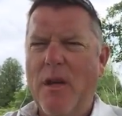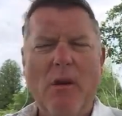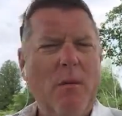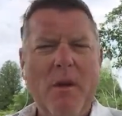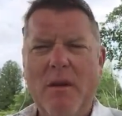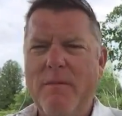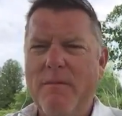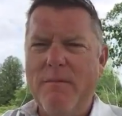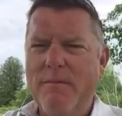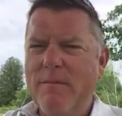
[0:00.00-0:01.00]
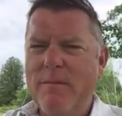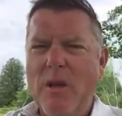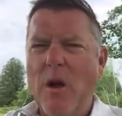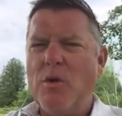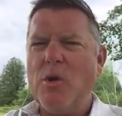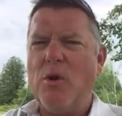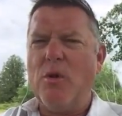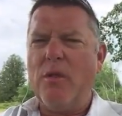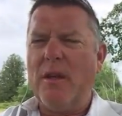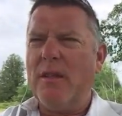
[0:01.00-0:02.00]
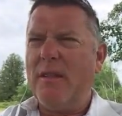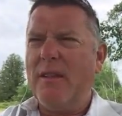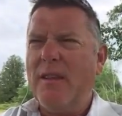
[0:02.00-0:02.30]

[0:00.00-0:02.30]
And I'll make darn sure that